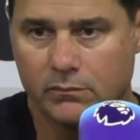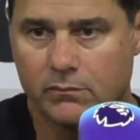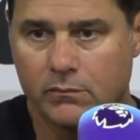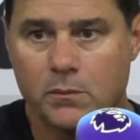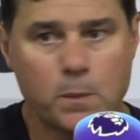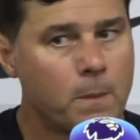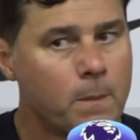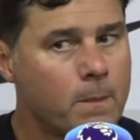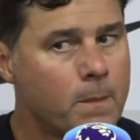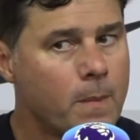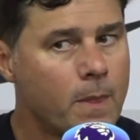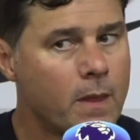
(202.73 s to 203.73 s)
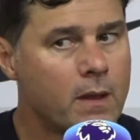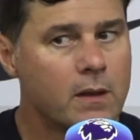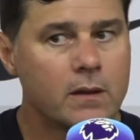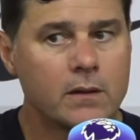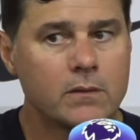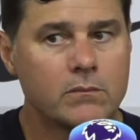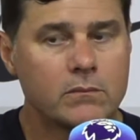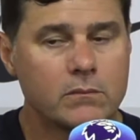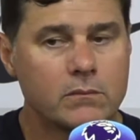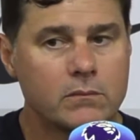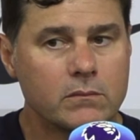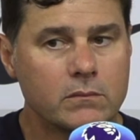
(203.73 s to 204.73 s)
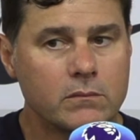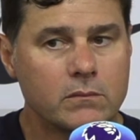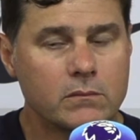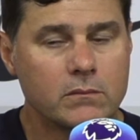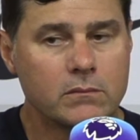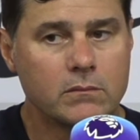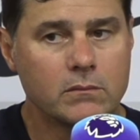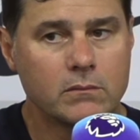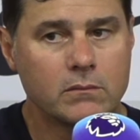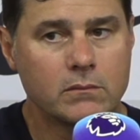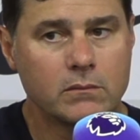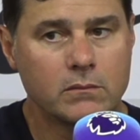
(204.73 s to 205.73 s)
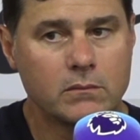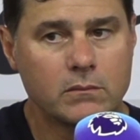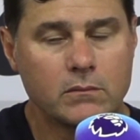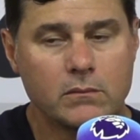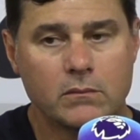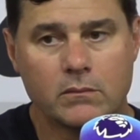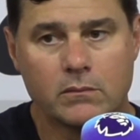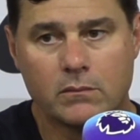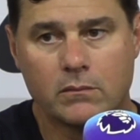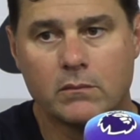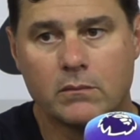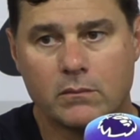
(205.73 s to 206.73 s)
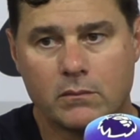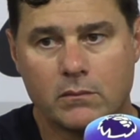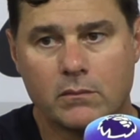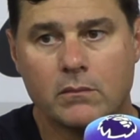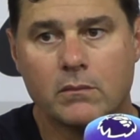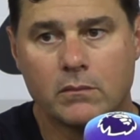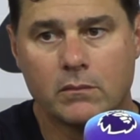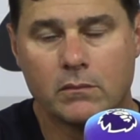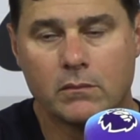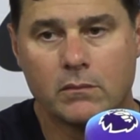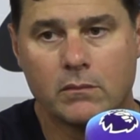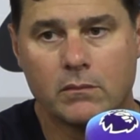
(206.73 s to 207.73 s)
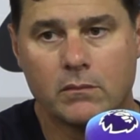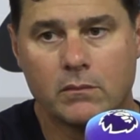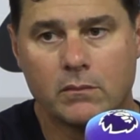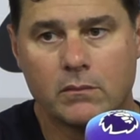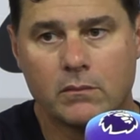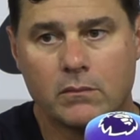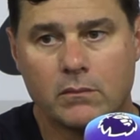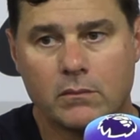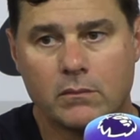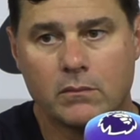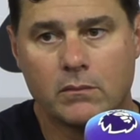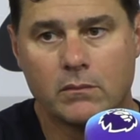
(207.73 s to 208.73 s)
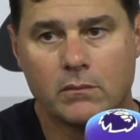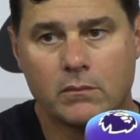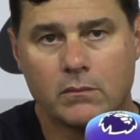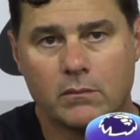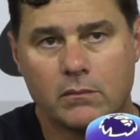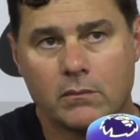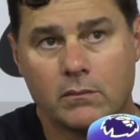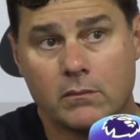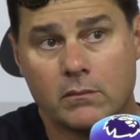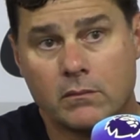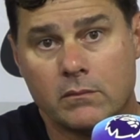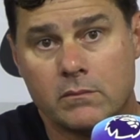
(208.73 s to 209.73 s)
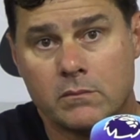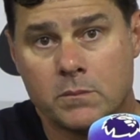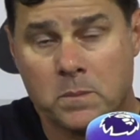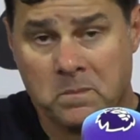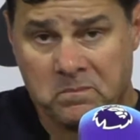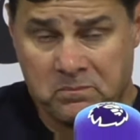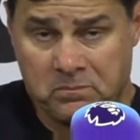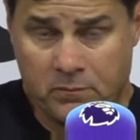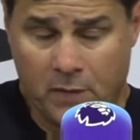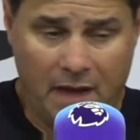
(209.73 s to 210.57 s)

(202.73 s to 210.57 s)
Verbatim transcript: and I guess also with, with midfield, if you had a 19 year old, is, is that okay? You, know, you wanted an experienced one maybe that's why.